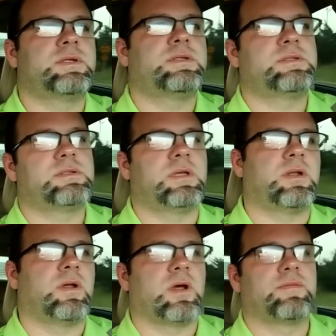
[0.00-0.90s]
it's
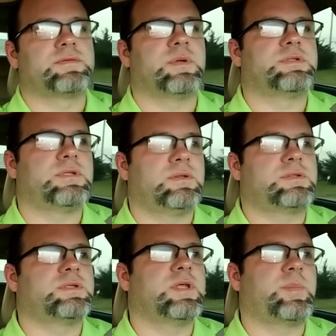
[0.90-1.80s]
an on-off switch, and you
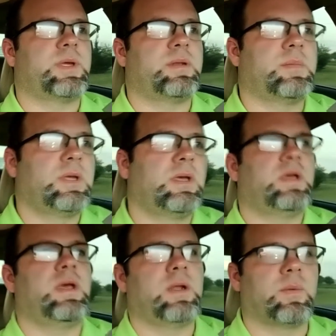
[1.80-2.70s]
slip it,
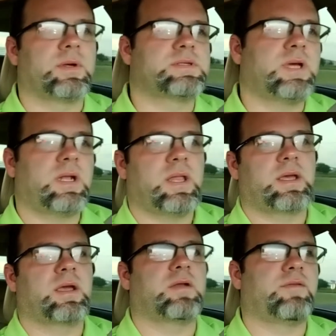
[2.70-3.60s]
and it works kind of
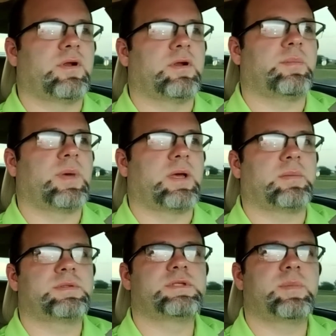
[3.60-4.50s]
like a converter
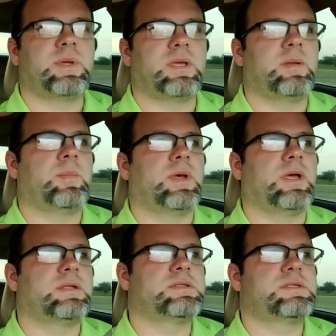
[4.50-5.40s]
by slipping it,
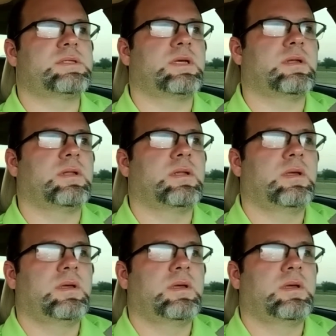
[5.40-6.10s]
but it's still,